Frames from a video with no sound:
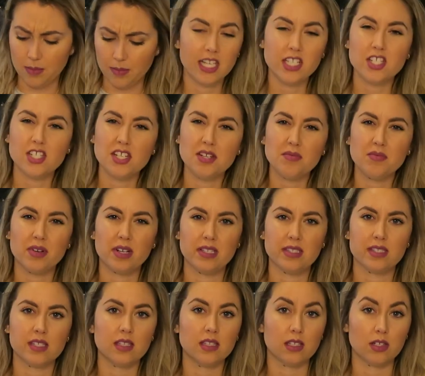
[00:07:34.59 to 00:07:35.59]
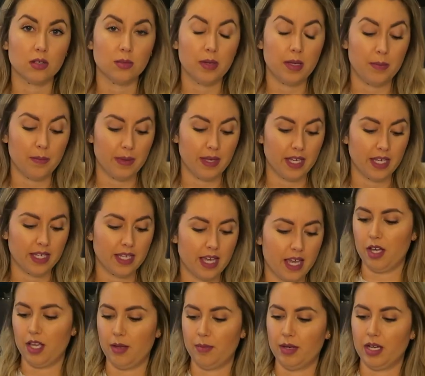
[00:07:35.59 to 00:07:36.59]
H&M runs a little bit big. I
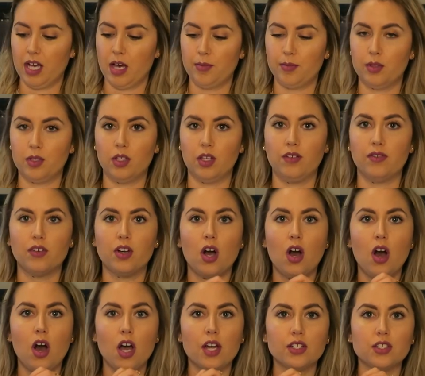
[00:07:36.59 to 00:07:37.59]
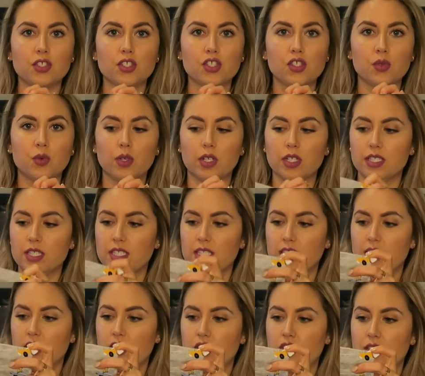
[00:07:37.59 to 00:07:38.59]
got him a couple of cotton shorts.
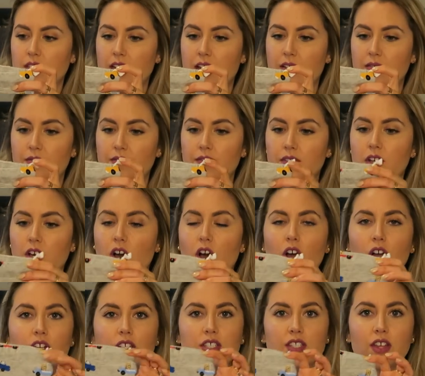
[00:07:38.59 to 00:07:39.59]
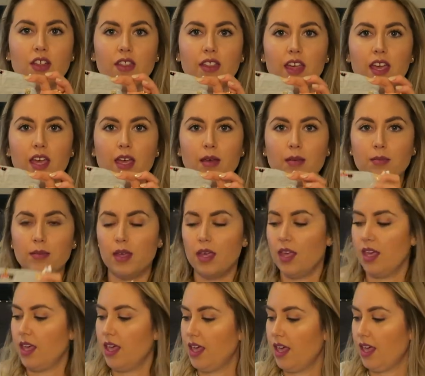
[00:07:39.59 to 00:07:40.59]
These just have cars on them.
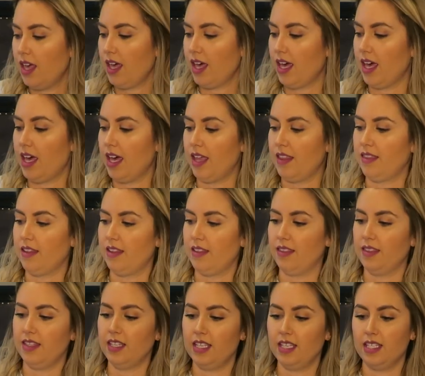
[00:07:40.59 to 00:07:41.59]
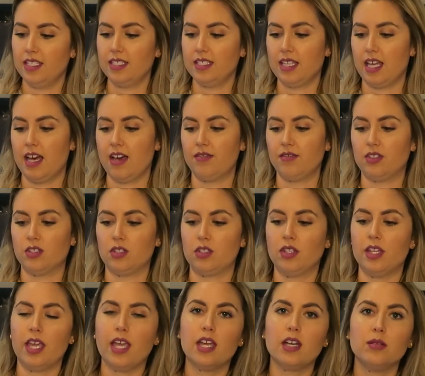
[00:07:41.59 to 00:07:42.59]
And then these had
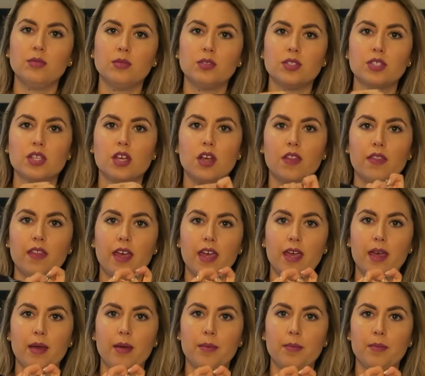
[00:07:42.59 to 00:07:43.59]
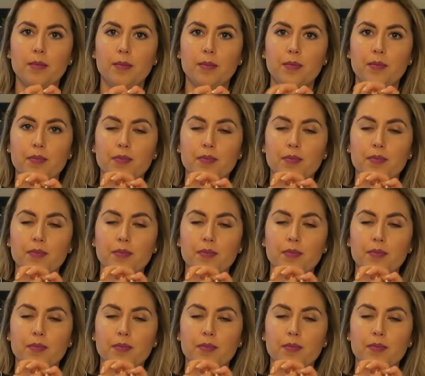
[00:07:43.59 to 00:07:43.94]
little animals on them.